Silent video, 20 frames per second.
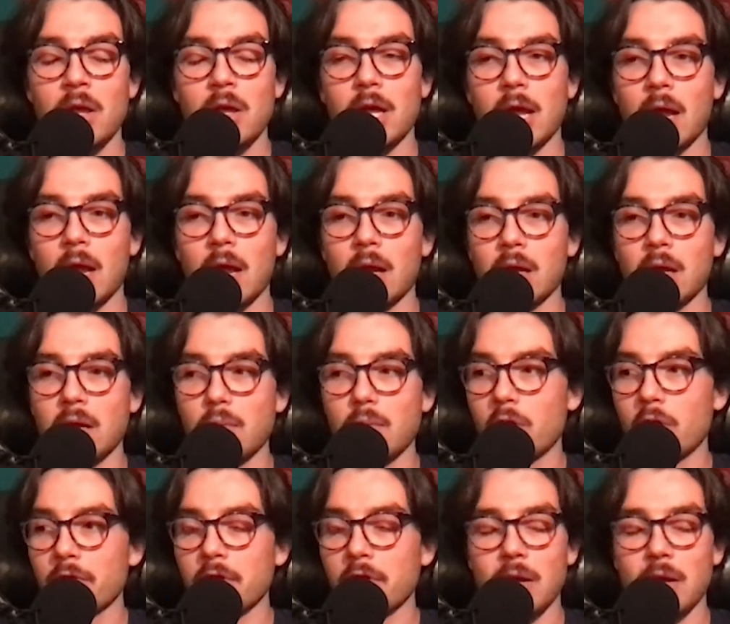And he
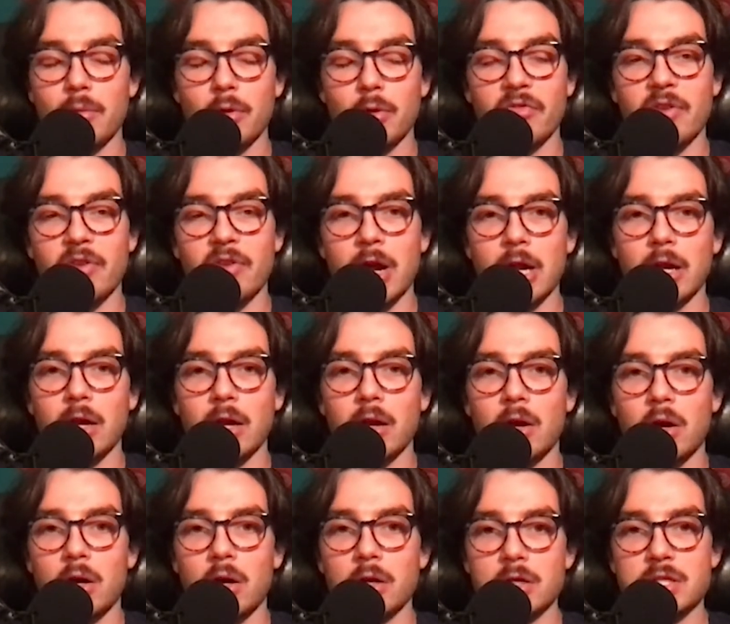wasn't able to find it
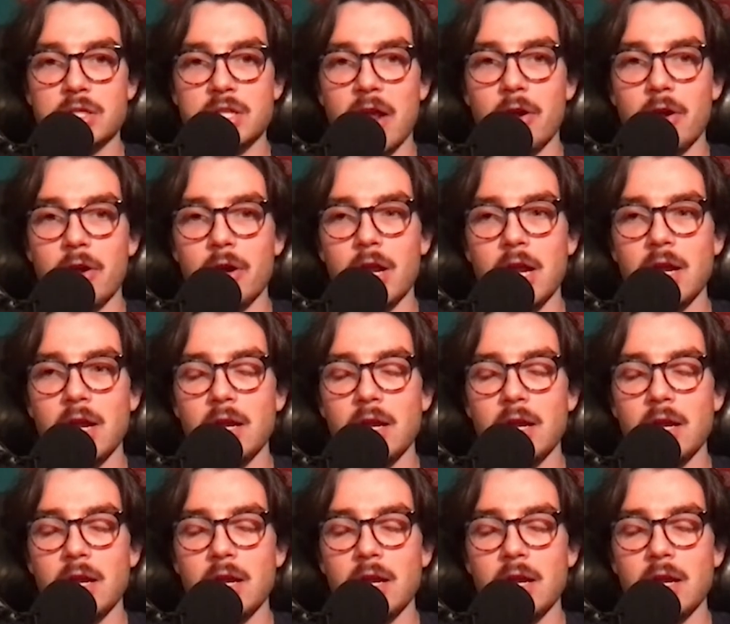on Saturday.